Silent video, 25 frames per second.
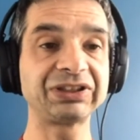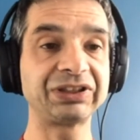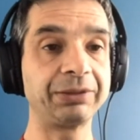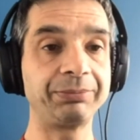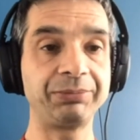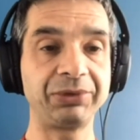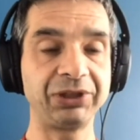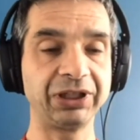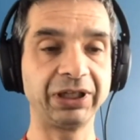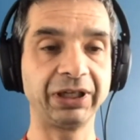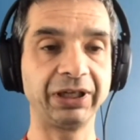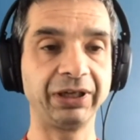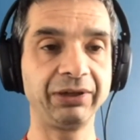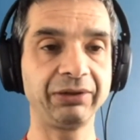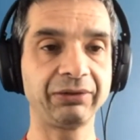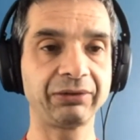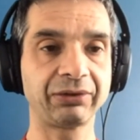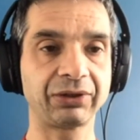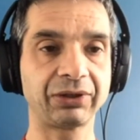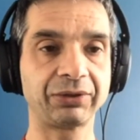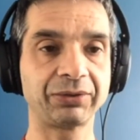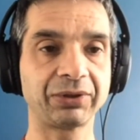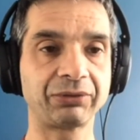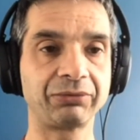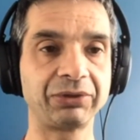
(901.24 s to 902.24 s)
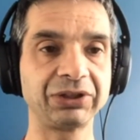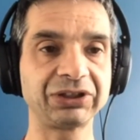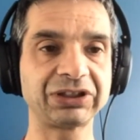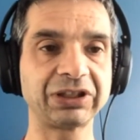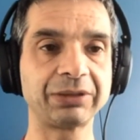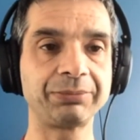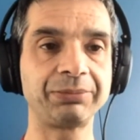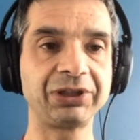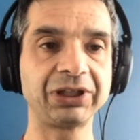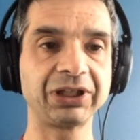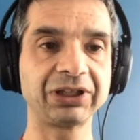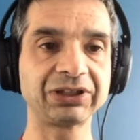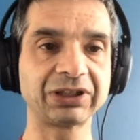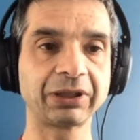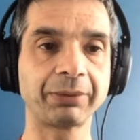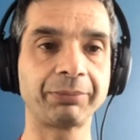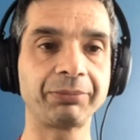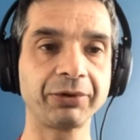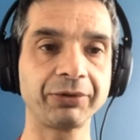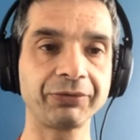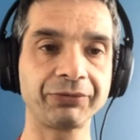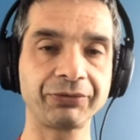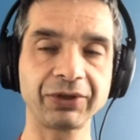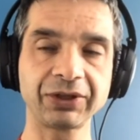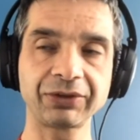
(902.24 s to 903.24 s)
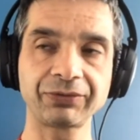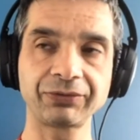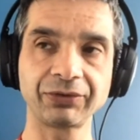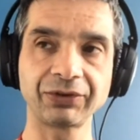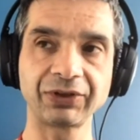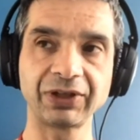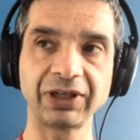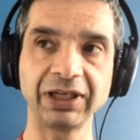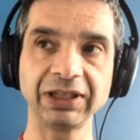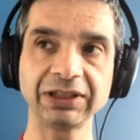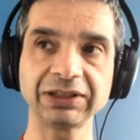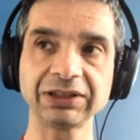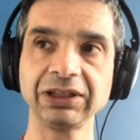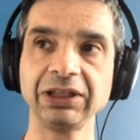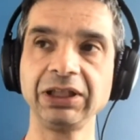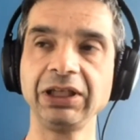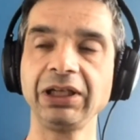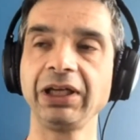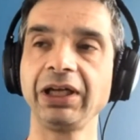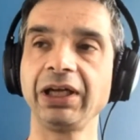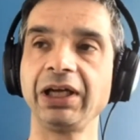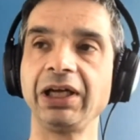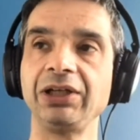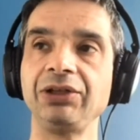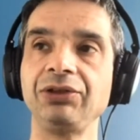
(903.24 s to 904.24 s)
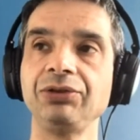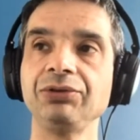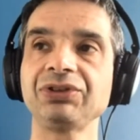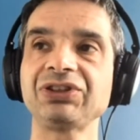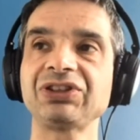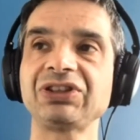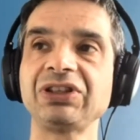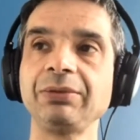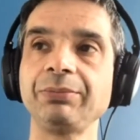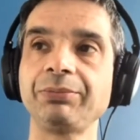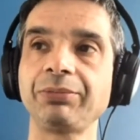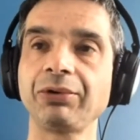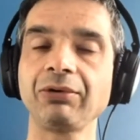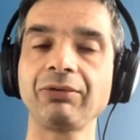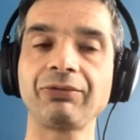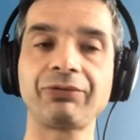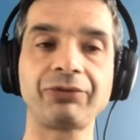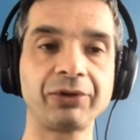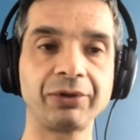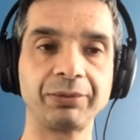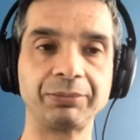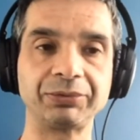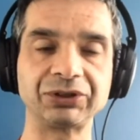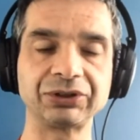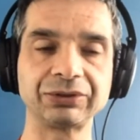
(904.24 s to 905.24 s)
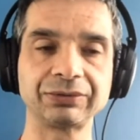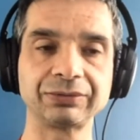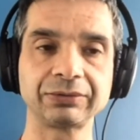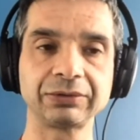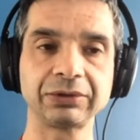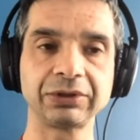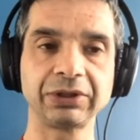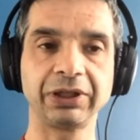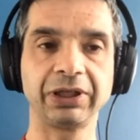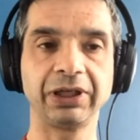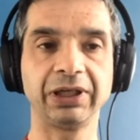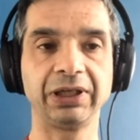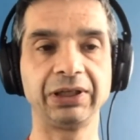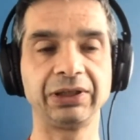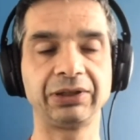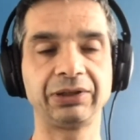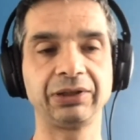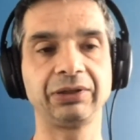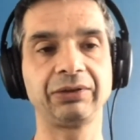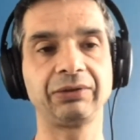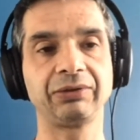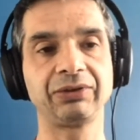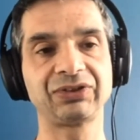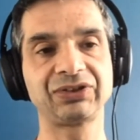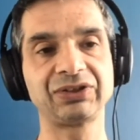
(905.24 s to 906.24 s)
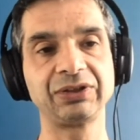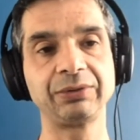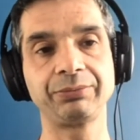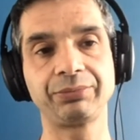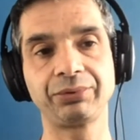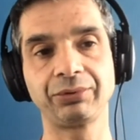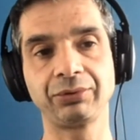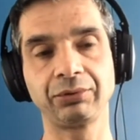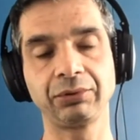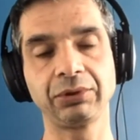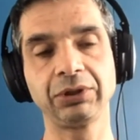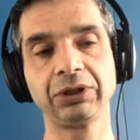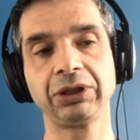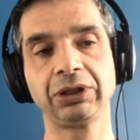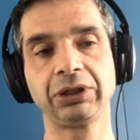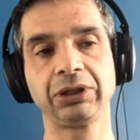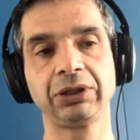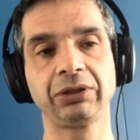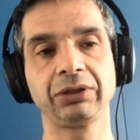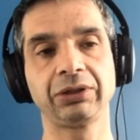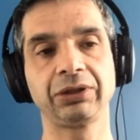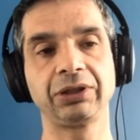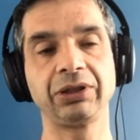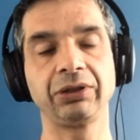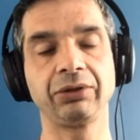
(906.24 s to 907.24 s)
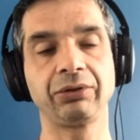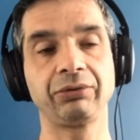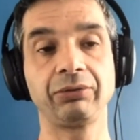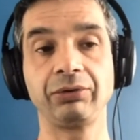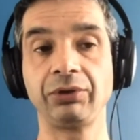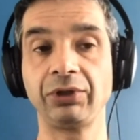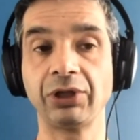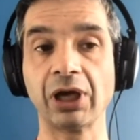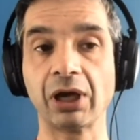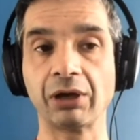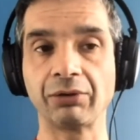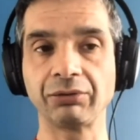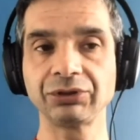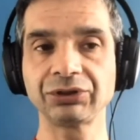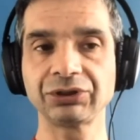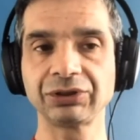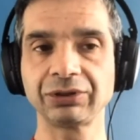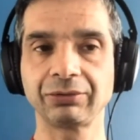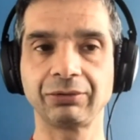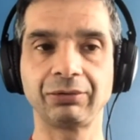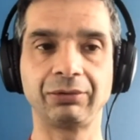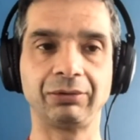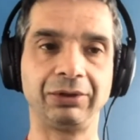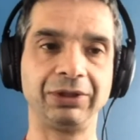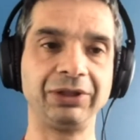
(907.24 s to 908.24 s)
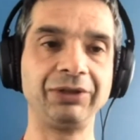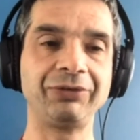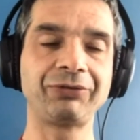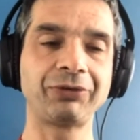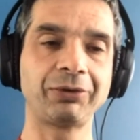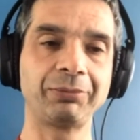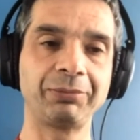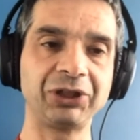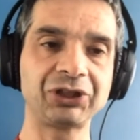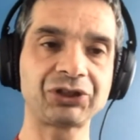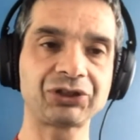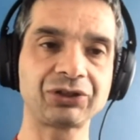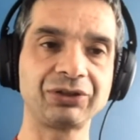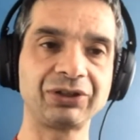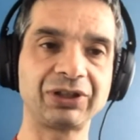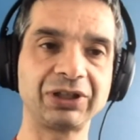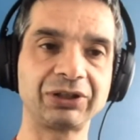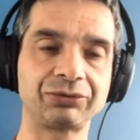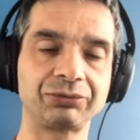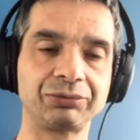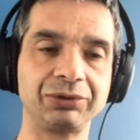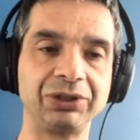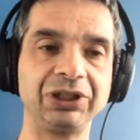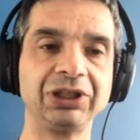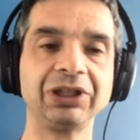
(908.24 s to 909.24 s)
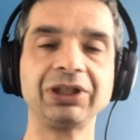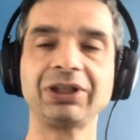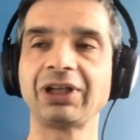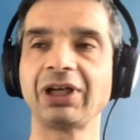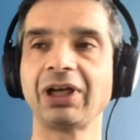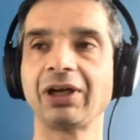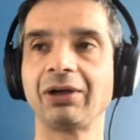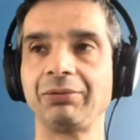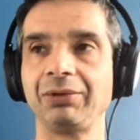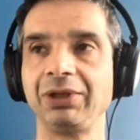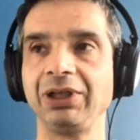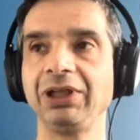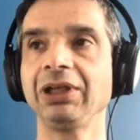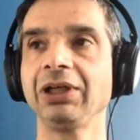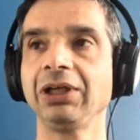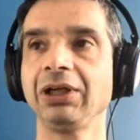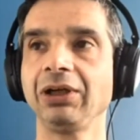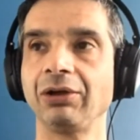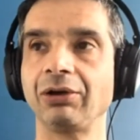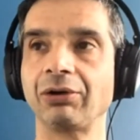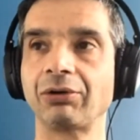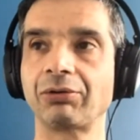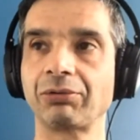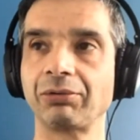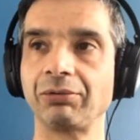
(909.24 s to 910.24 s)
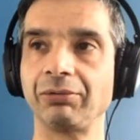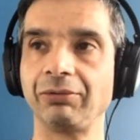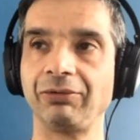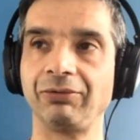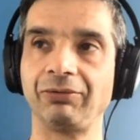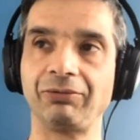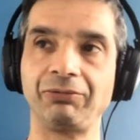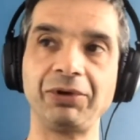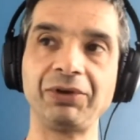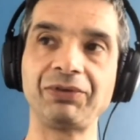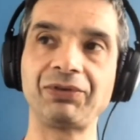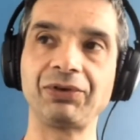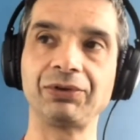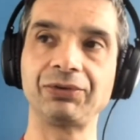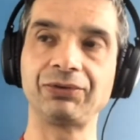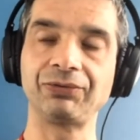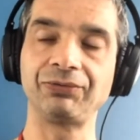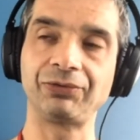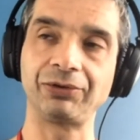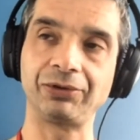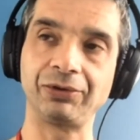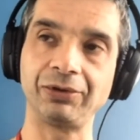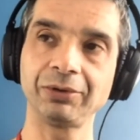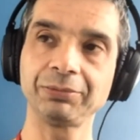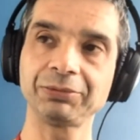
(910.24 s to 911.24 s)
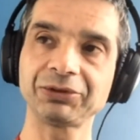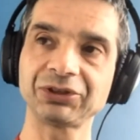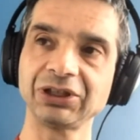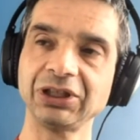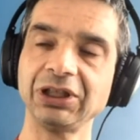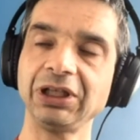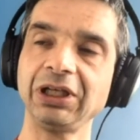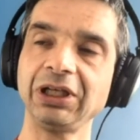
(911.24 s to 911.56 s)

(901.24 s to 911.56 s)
API. The REST APIs are perfect for that, and use simple verbs and simple nouns or information that we carry with those verbs,